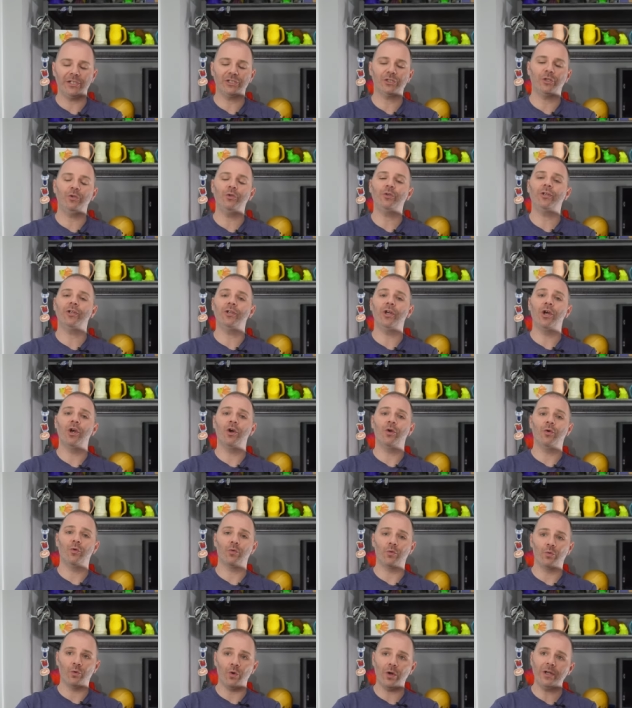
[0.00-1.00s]
So you can
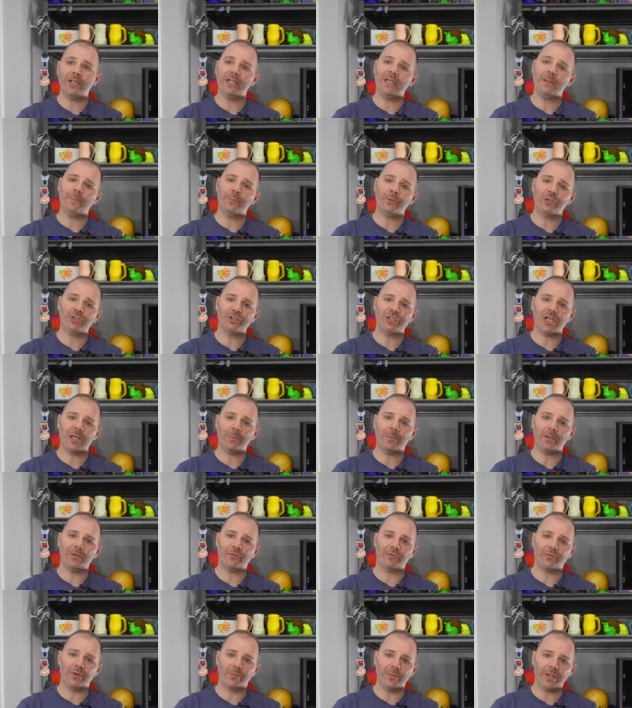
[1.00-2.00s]
run input shaping
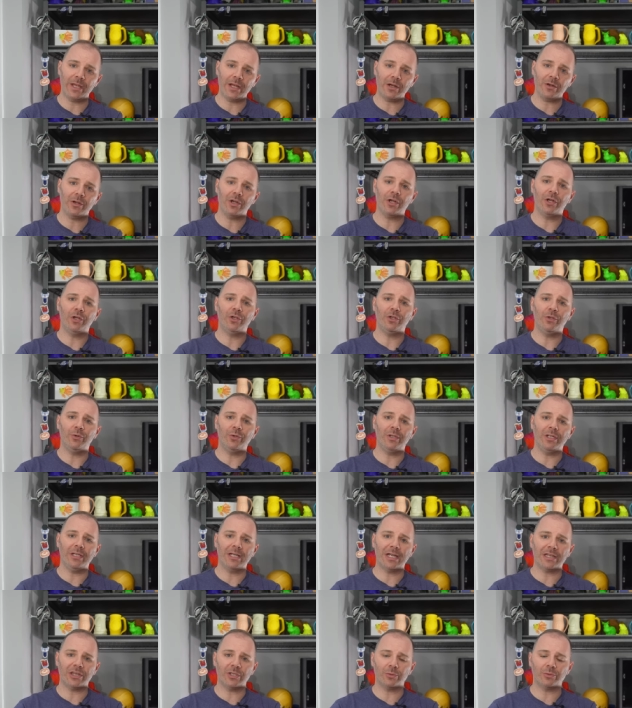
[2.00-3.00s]
from there, you can
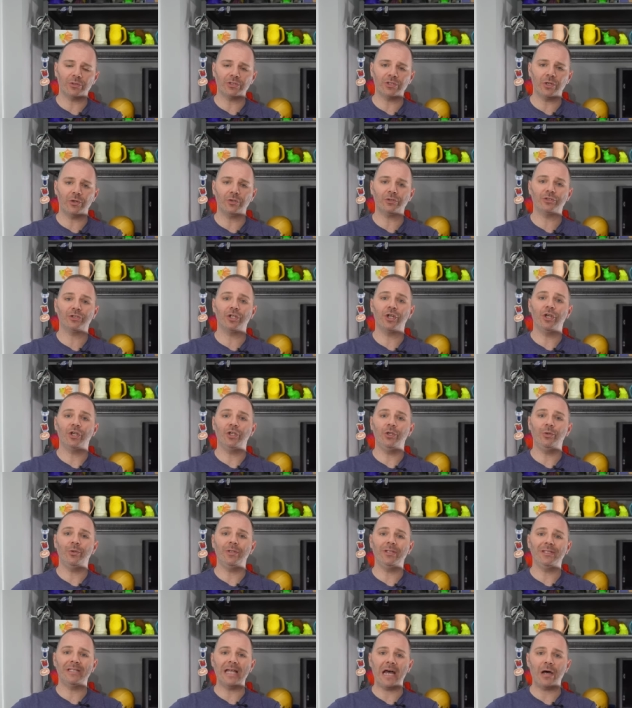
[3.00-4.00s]
get the results, you
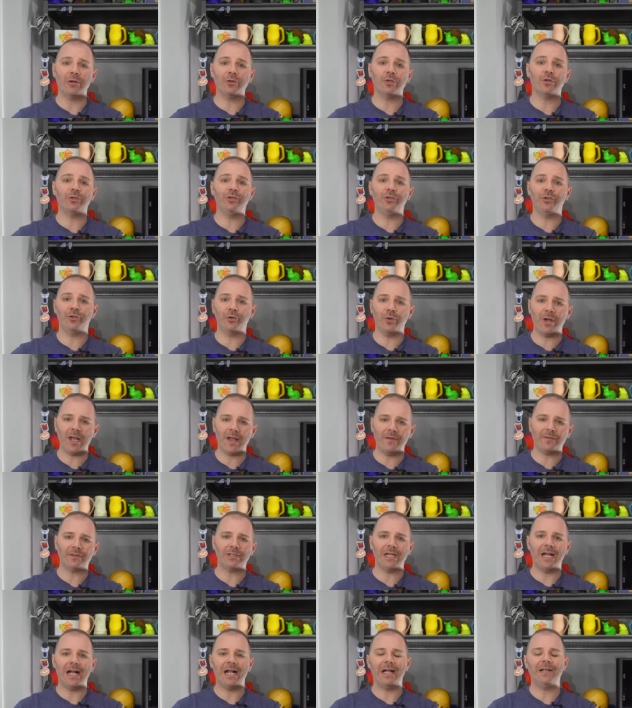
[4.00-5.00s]
can download your graphs,
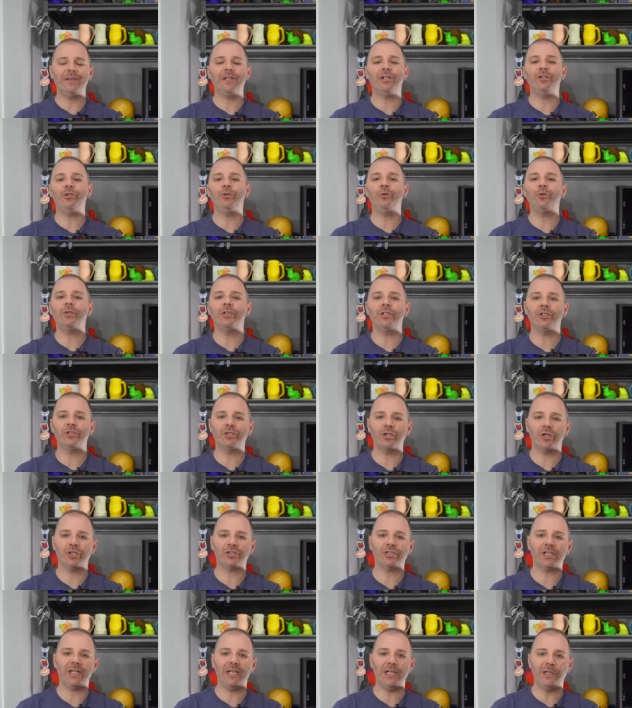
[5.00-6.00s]
and then you can
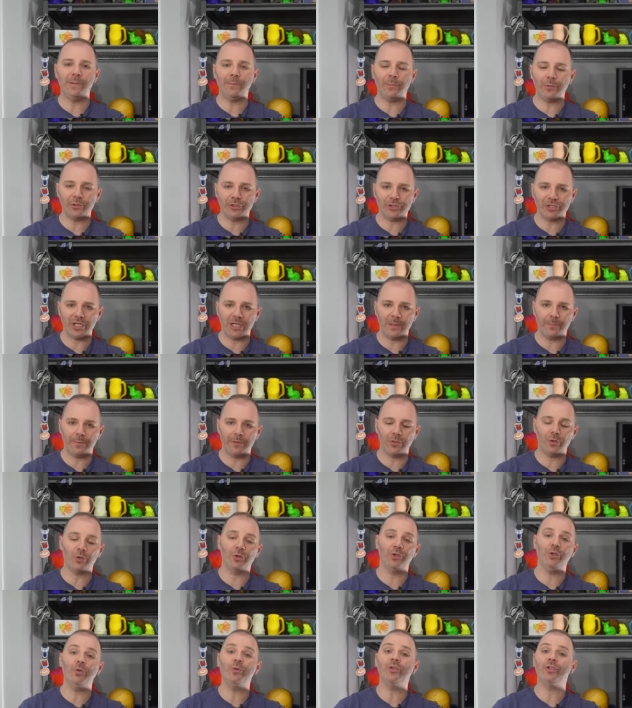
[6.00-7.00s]
adjust input shaping
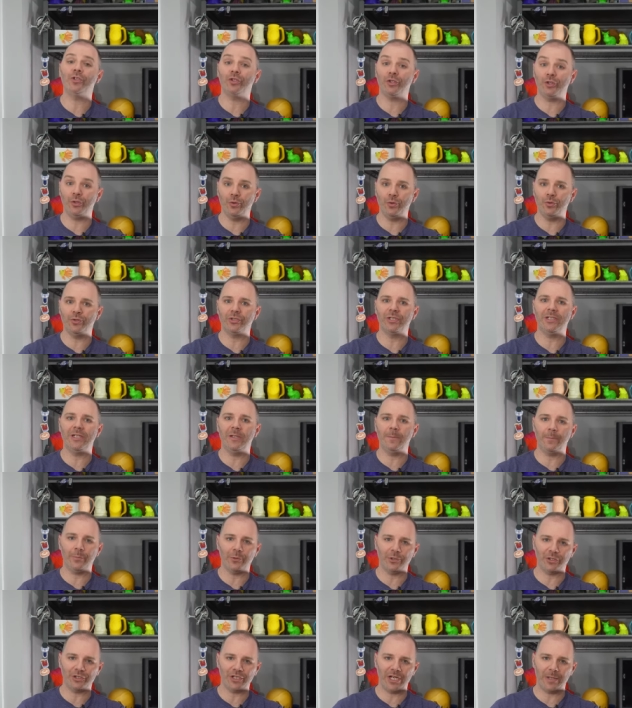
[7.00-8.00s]
or you can choose an
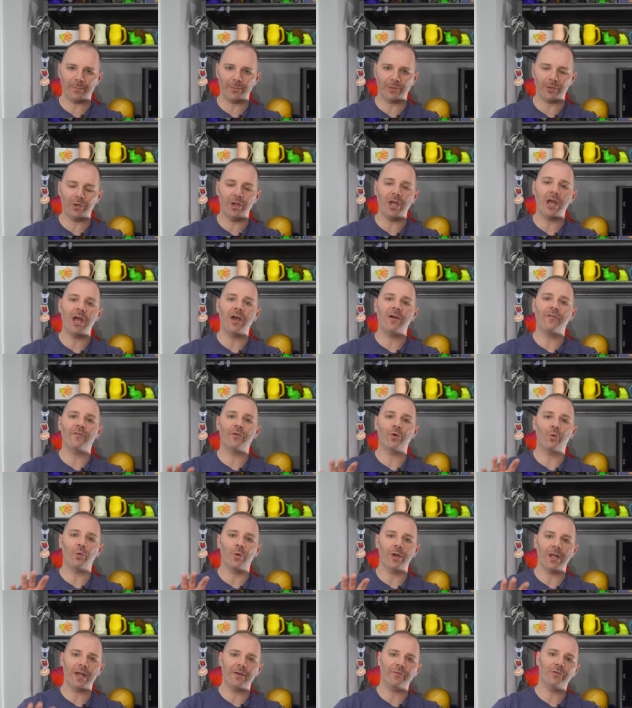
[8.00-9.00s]
input shaper for
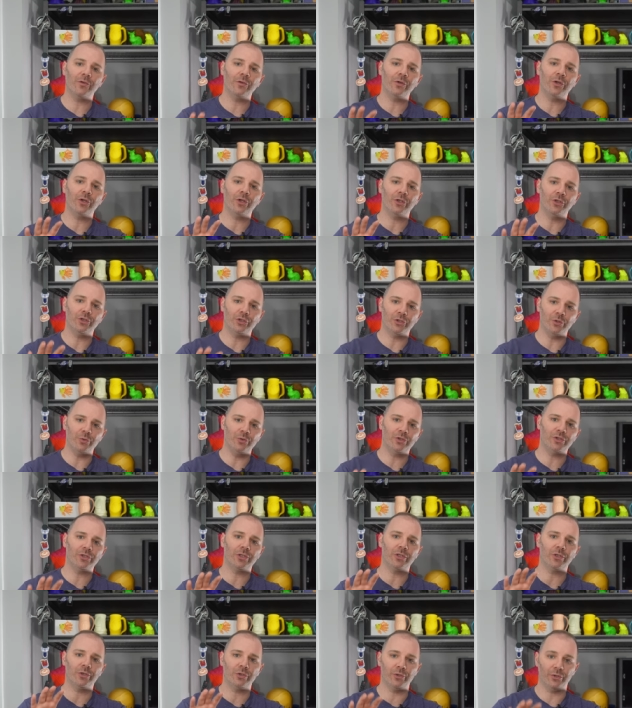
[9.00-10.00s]
whatever suits
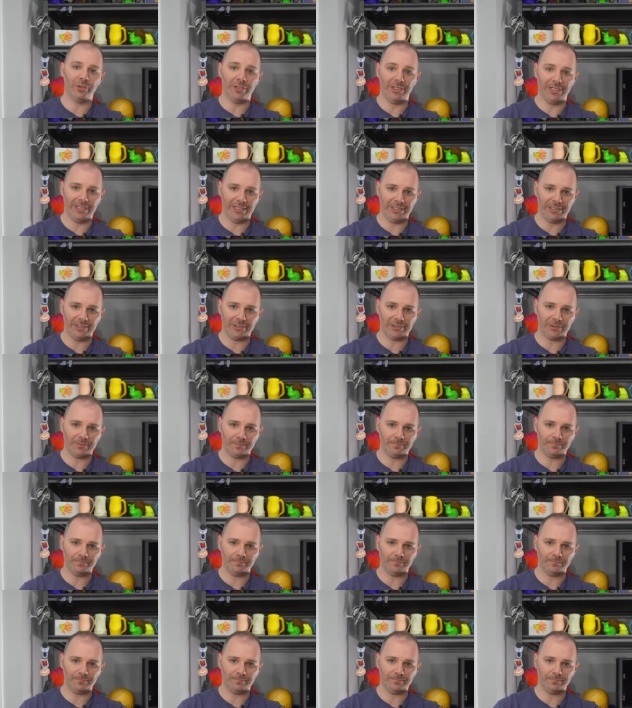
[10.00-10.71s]
your needs.